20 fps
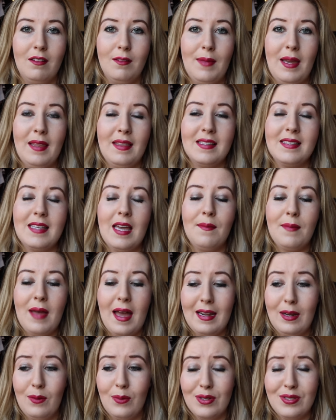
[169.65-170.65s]
remained the same,
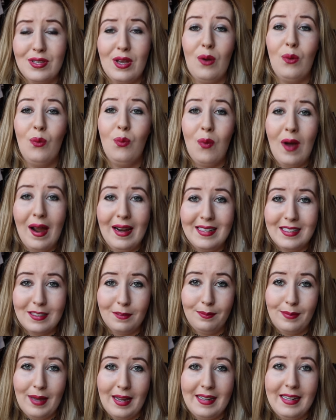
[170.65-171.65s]
and he was a white
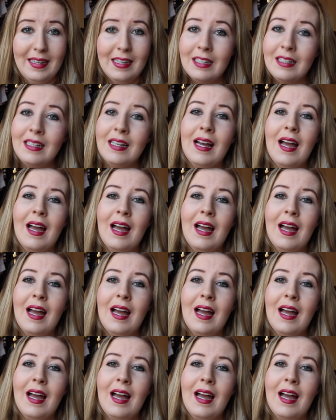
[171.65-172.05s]
bunny.